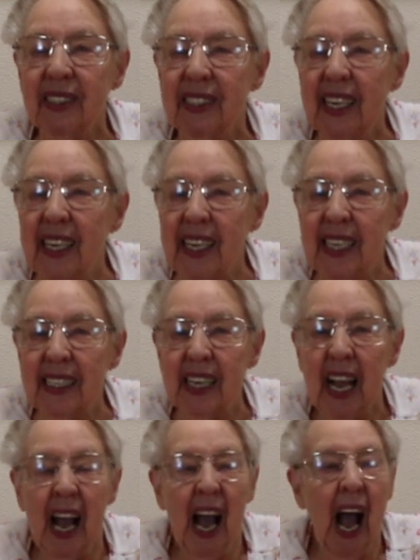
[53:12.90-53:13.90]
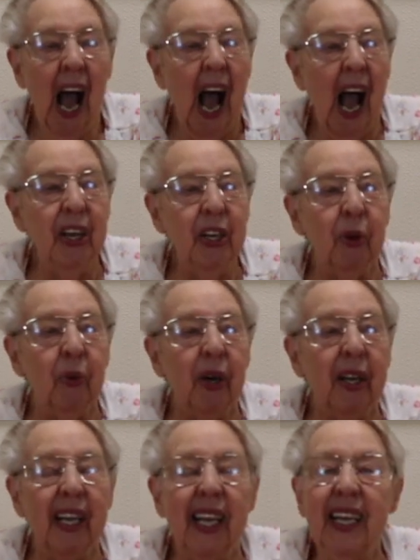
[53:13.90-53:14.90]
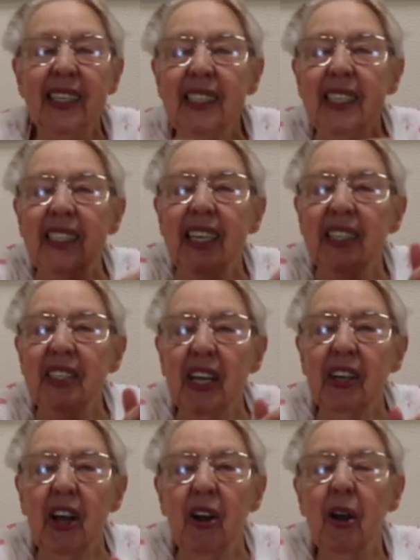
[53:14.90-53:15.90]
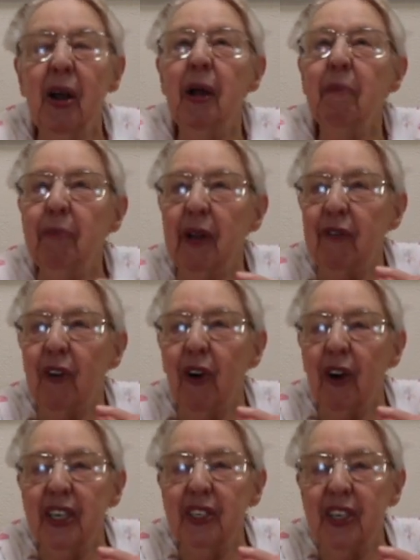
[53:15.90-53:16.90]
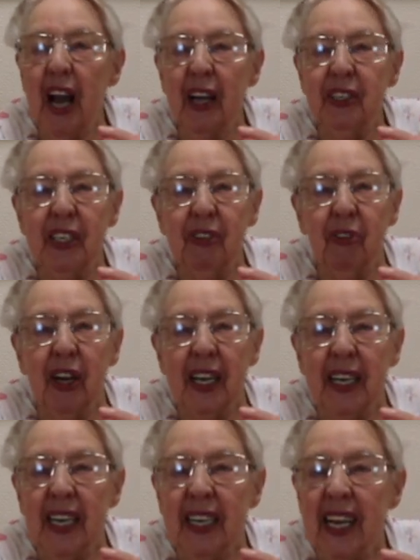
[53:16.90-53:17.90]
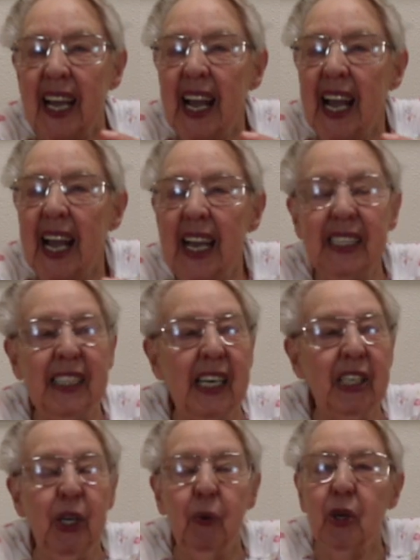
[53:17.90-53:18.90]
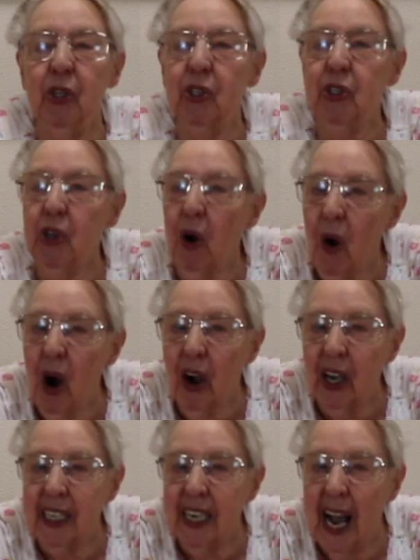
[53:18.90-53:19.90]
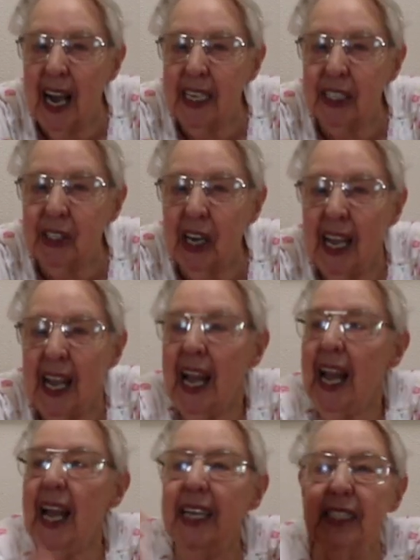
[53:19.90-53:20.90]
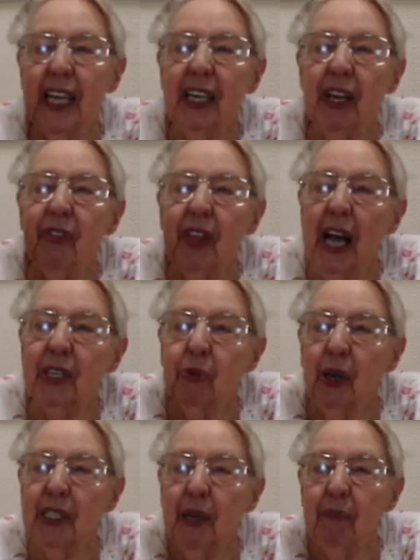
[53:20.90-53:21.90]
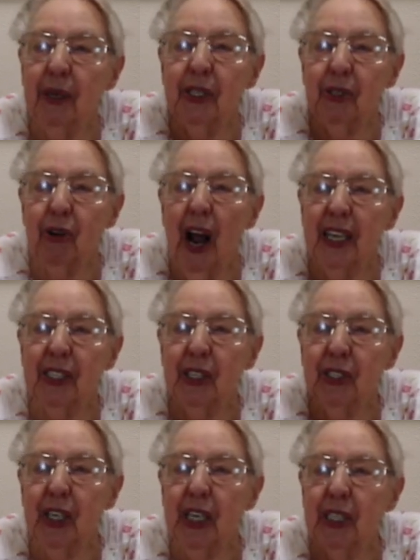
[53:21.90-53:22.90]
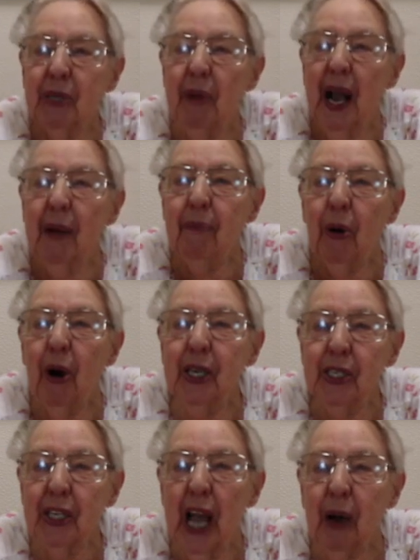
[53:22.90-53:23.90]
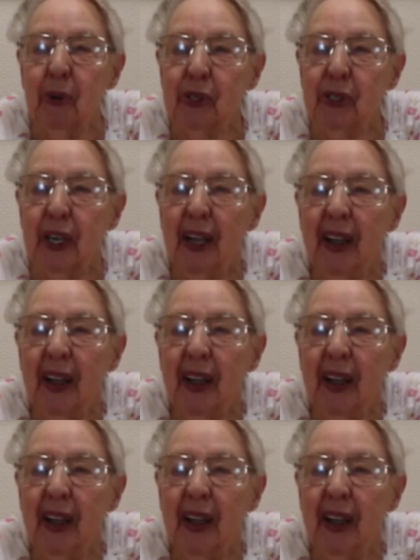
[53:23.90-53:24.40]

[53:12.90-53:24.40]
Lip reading: it, and you were eating your dinner before it started raining." He said, "You were so organized." He said, "And that's what I've been trying to teach my Boy Scouts